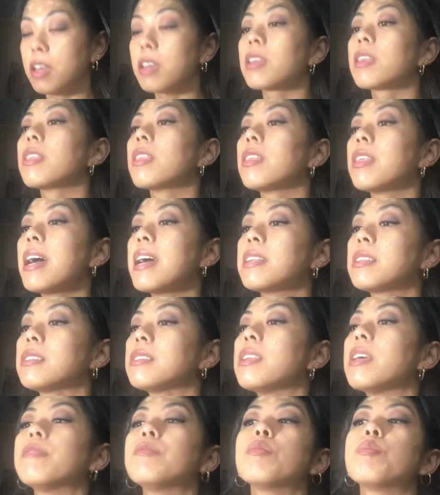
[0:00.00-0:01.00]
That's
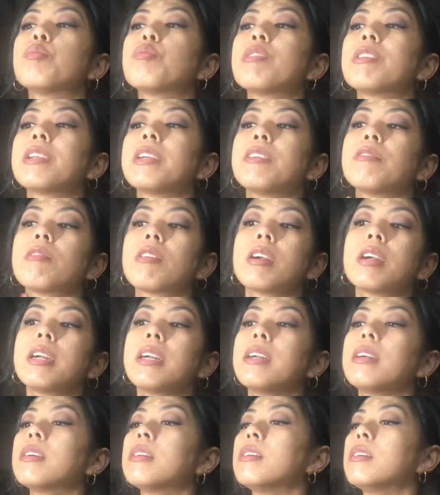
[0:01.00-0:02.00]
never pretty, right?